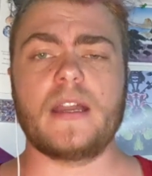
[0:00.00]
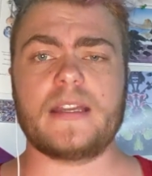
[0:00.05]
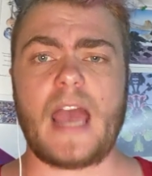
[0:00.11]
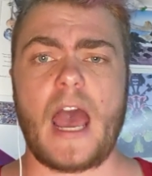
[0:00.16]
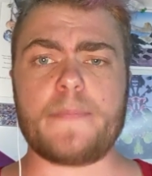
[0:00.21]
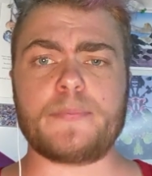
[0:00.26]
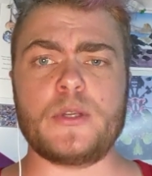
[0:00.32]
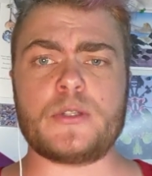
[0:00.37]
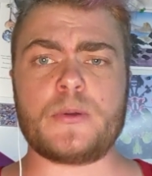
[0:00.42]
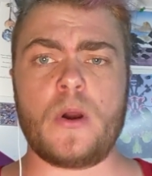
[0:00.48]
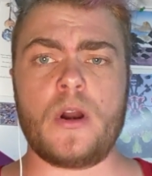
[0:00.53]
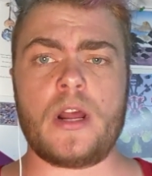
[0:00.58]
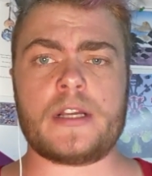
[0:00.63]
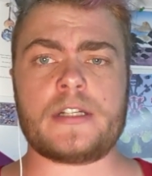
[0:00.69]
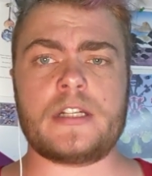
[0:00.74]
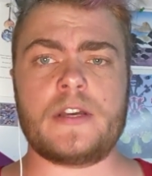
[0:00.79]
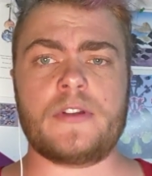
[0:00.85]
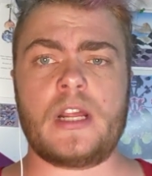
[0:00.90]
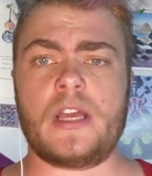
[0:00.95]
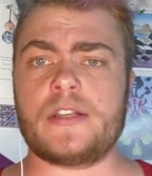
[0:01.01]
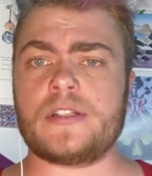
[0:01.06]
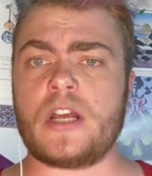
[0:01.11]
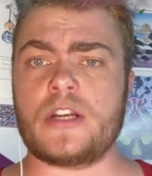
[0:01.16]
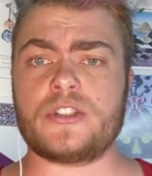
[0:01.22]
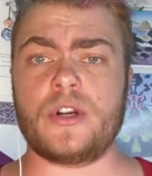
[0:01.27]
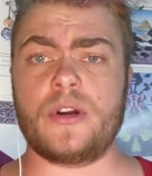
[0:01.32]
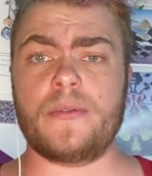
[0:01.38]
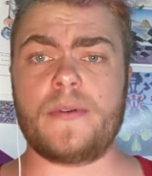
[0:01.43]
Capitalist productivity is
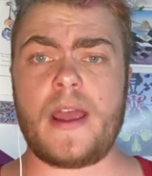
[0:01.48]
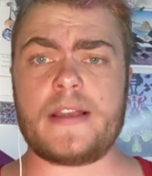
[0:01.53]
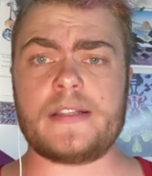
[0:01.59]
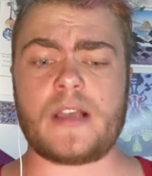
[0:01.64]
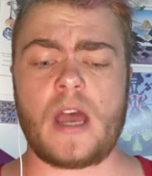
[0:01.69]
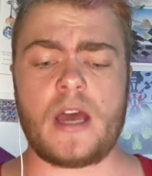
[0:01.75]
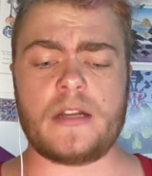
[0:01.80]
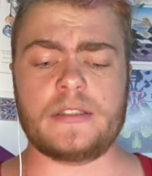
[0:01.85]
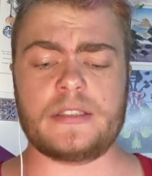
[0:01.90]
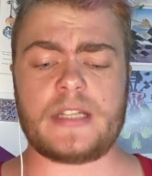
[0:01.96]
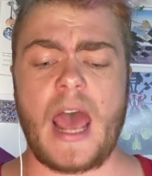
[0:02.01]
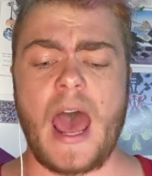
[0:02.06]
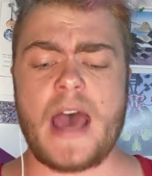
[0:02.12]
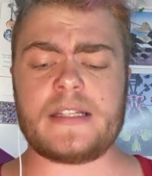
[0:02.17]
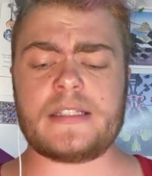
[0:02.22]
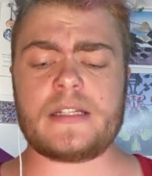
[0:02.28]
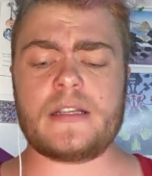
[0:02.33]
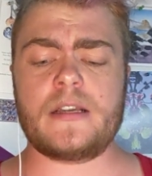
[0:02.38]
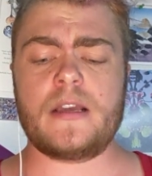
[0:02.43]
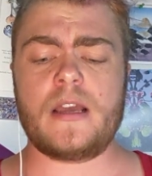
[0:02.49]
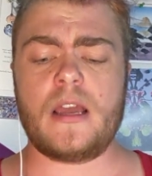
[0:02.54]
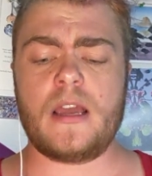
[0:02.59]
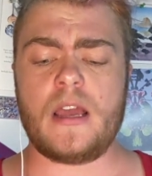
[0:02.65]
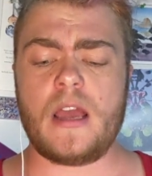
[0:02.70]
not your raison d'etre.